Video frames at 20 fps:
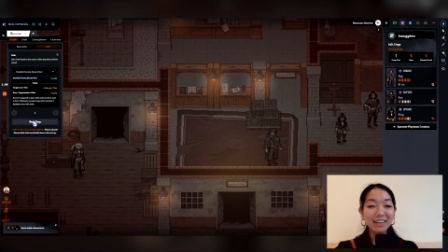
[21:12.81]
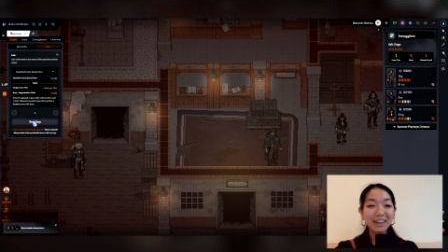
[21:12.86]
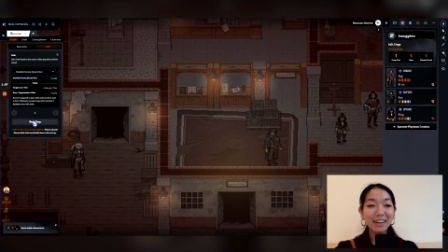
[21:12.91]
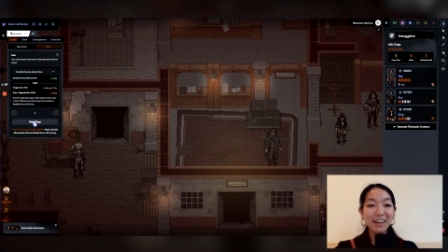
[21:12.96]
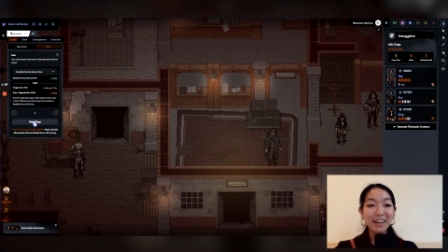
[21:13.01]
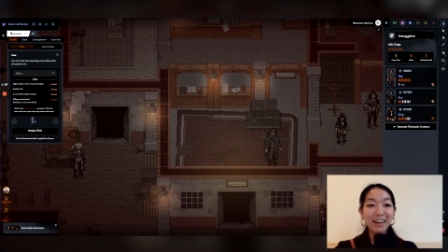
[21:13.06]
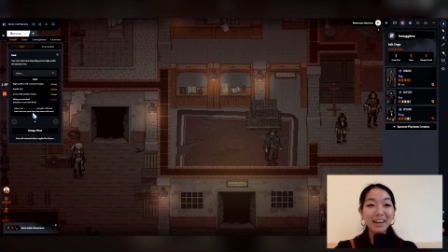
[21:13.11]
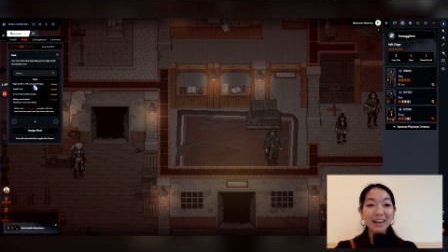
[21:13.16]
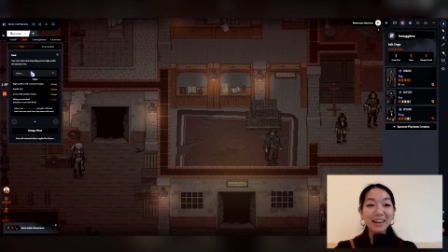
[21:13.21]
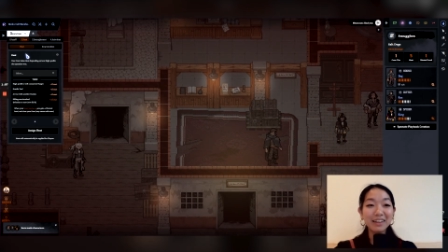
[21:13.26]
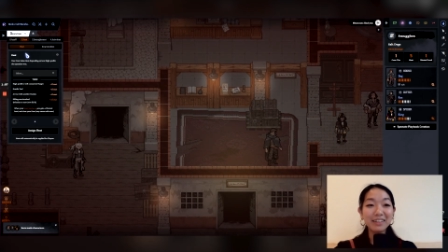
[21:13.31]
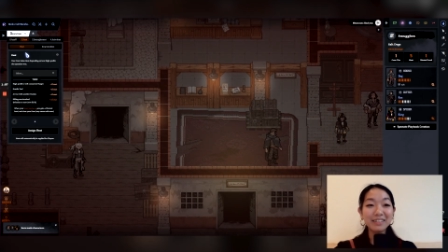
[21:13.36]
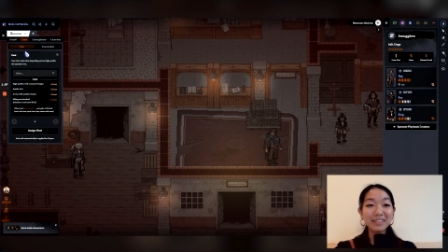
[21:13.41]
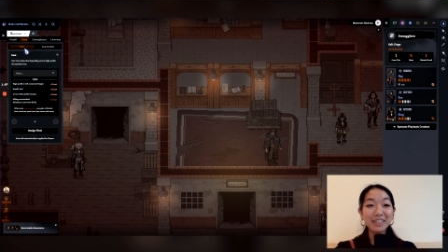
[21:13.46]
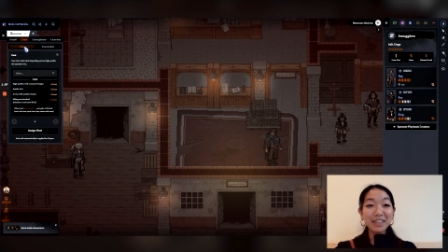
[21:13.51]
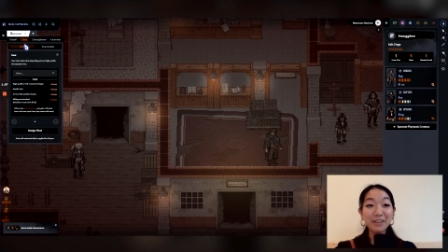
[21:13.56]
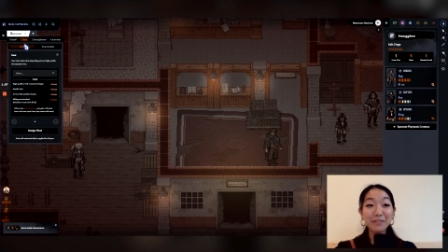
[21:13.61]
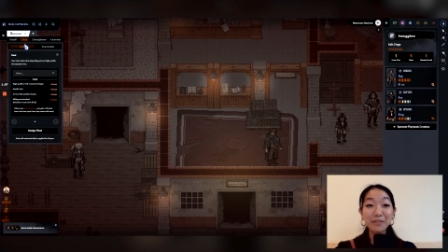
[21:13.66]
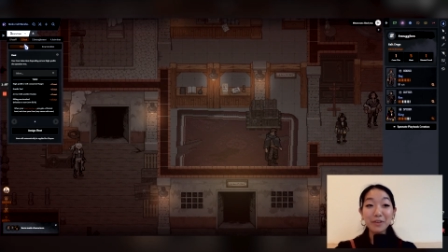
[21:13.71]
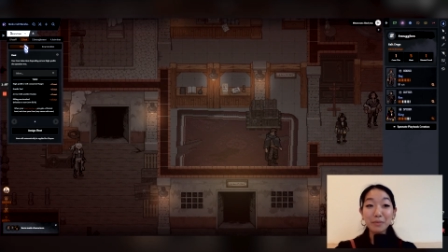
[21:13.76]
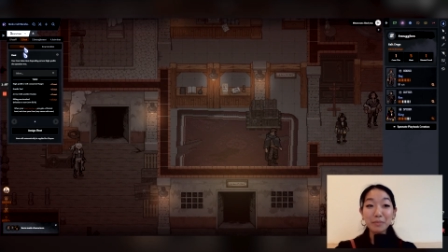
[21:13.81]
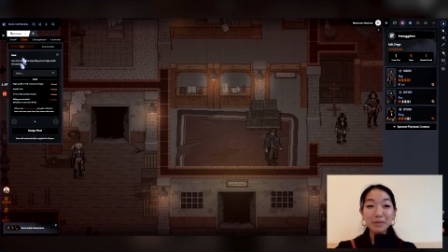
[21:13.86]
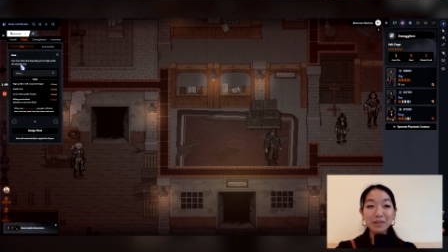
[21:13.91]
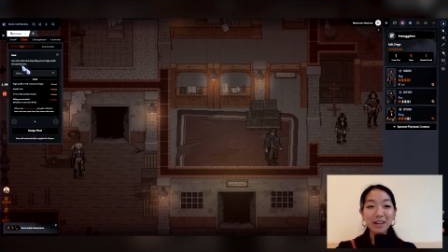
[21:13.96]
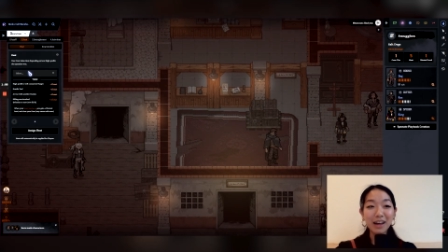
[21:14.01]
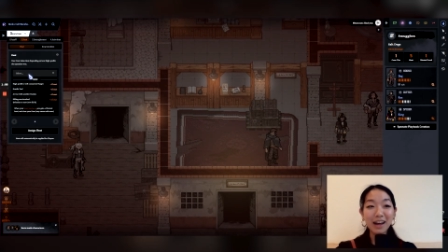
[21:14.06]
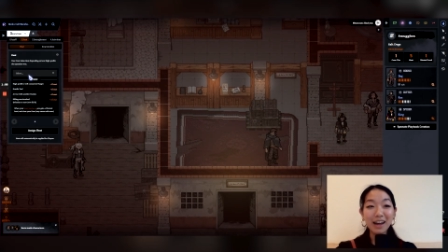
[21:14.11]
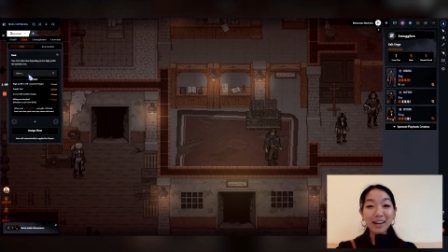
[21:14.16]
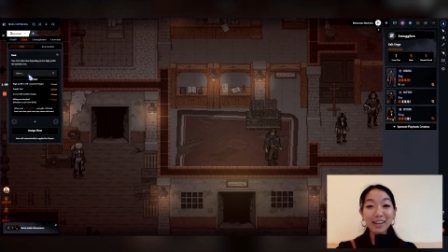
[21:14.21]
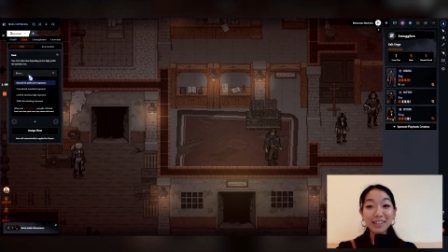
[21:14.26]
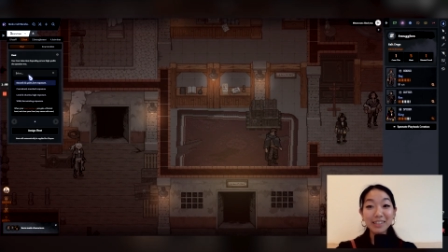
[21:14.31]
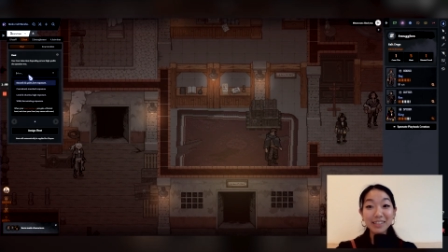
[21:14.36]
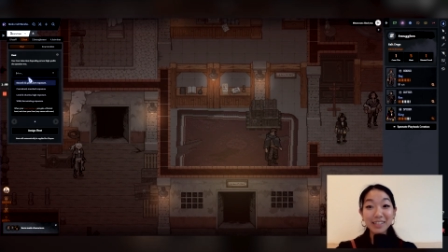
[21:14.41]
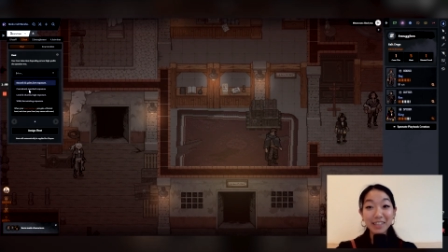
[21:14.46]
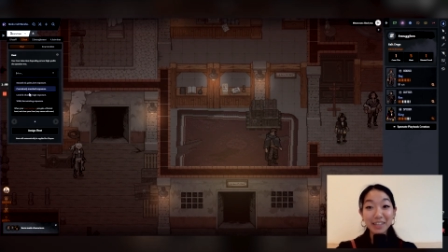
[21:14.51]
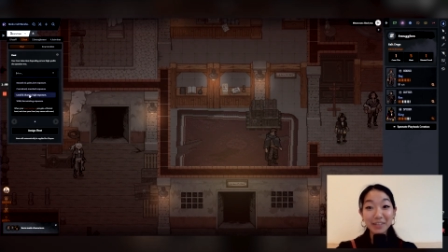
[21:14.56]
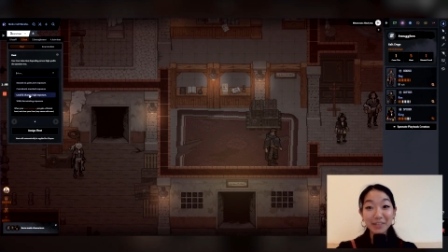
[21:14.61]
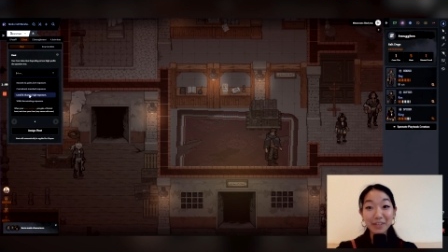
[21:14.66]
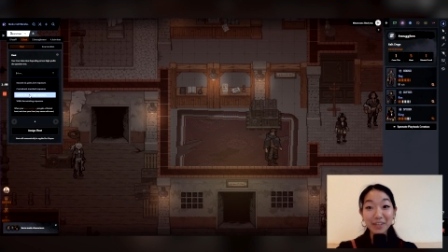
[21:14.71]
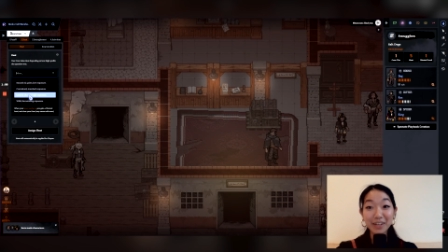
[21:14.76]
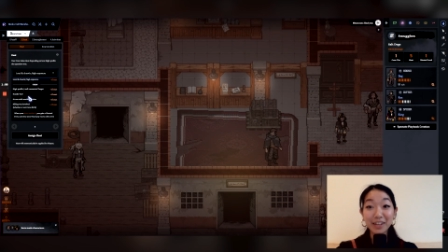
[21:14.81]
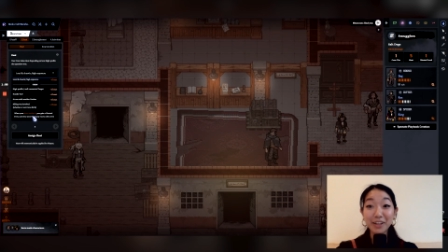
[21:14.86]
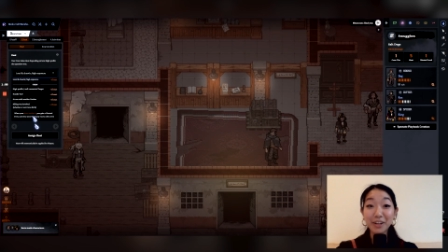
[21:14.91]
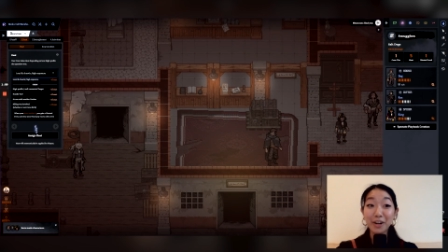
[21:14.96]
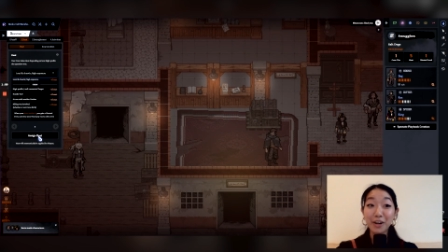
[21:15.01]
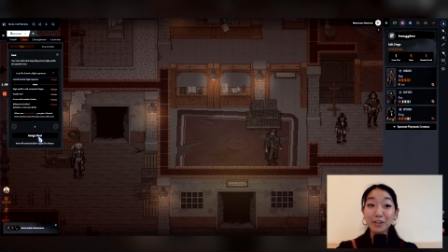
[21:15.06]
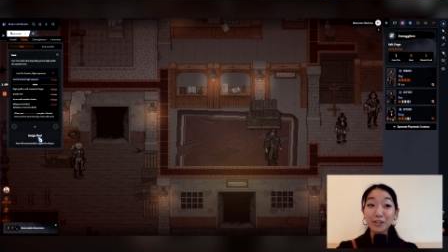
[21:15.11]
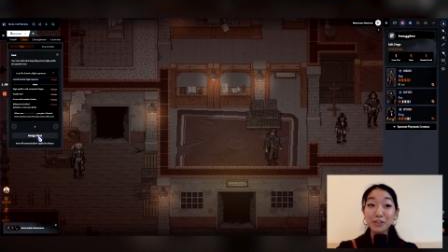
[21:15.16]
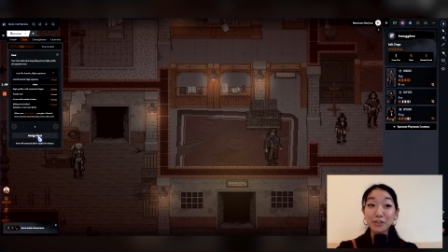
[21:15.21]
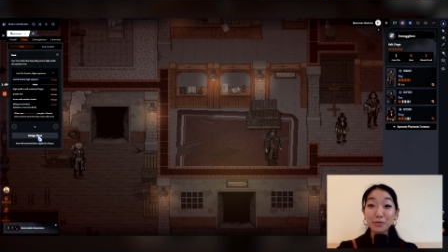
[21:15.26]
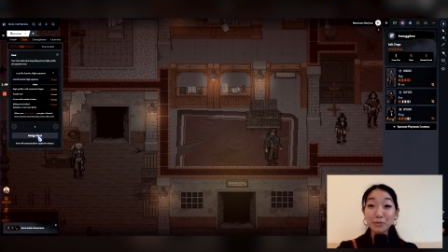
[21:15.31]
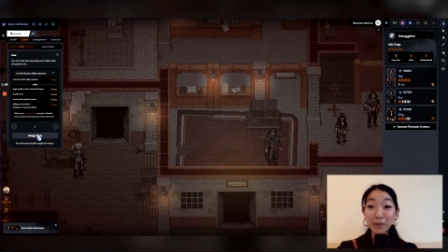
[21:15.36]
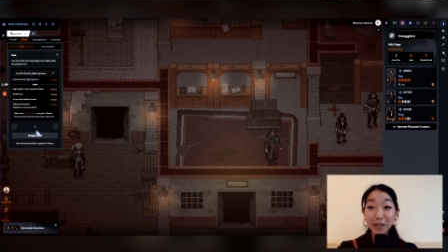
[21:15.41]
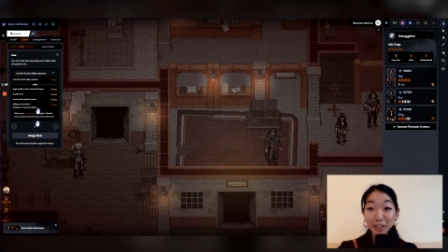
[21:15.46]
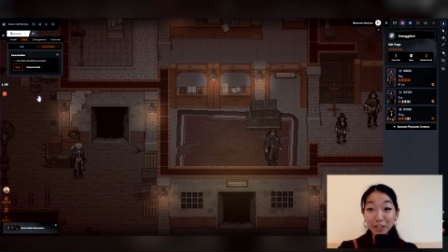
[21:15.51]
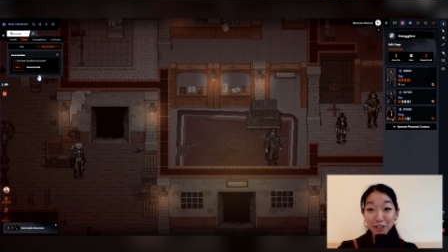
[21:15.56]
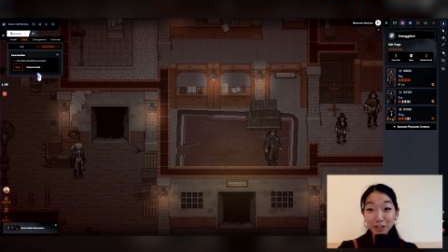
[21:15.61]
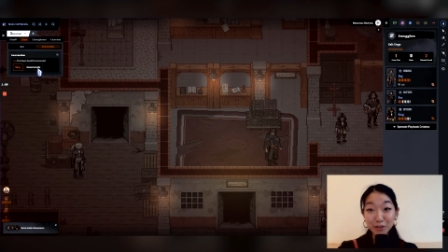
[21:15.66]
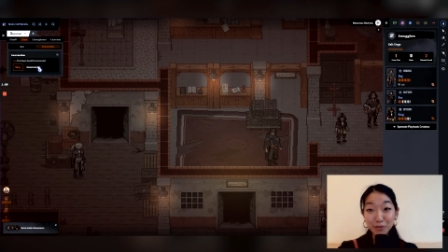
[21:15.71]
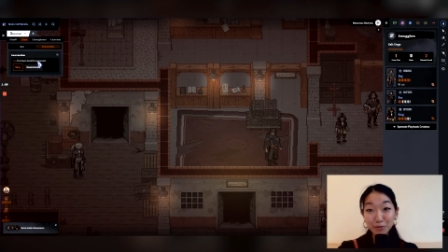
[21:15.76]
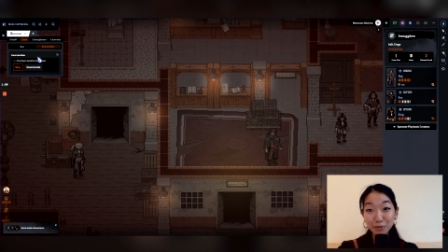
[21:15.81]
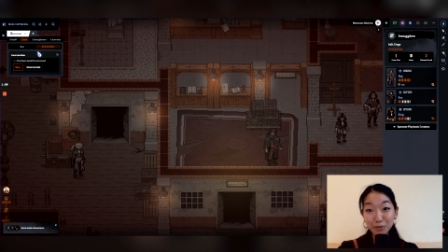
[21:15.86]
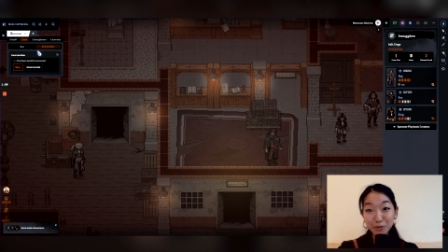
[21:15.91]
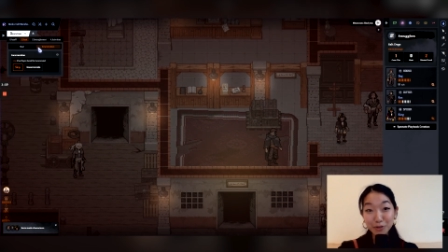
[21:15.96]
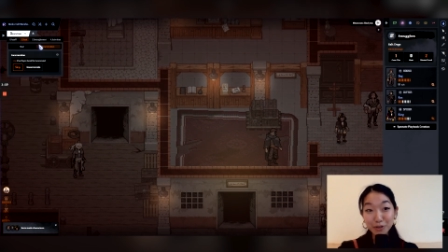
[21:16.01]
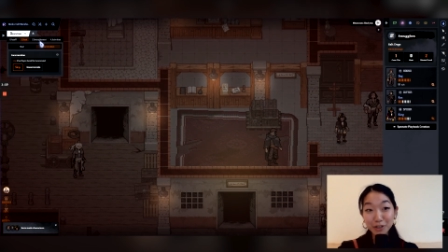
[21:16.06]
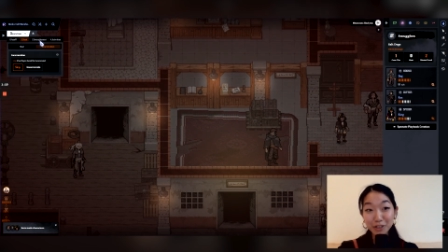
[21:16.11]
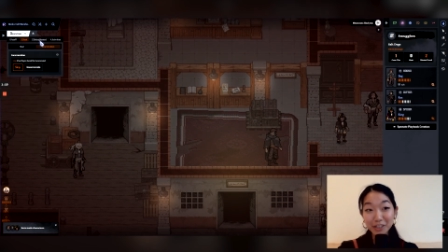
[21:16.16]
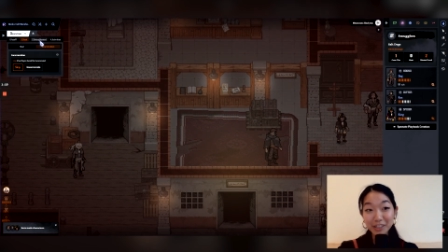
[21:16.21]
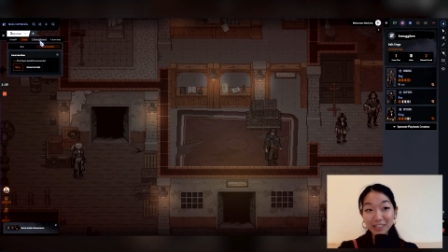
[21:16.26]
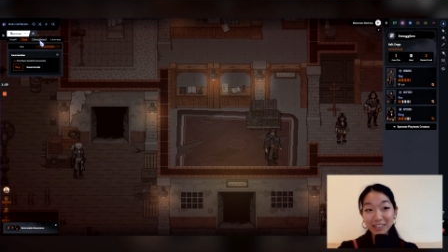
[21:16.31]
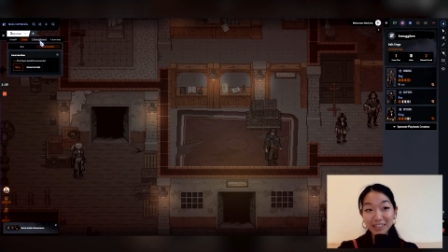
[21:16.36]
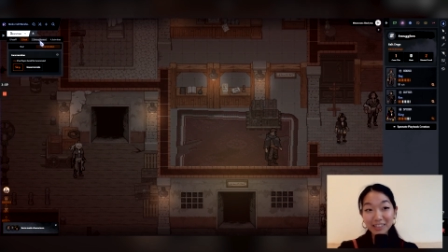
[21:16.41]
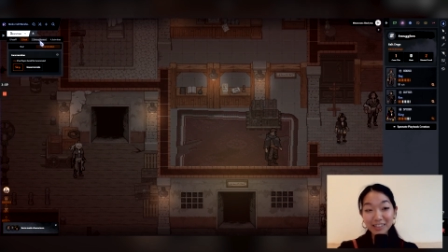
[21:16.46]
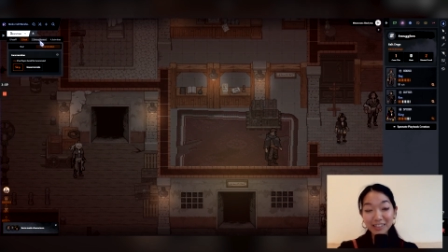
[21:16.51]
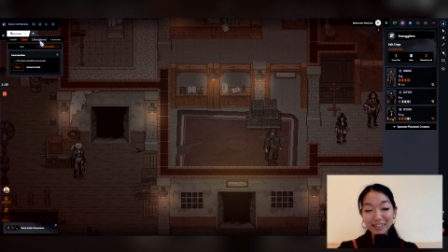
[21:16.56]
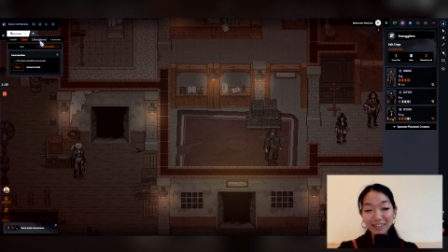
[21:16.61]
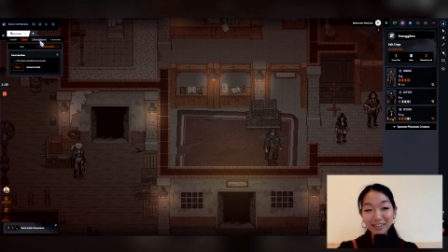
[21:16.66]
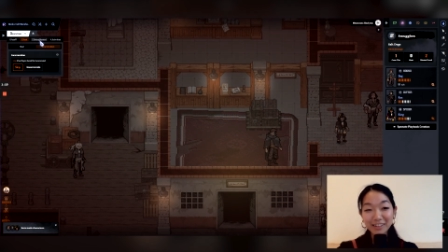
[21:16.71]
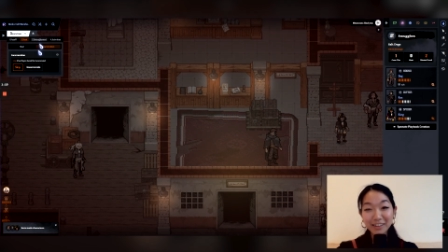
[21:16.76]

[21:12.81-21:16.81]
and if it applies, even incarceration rules.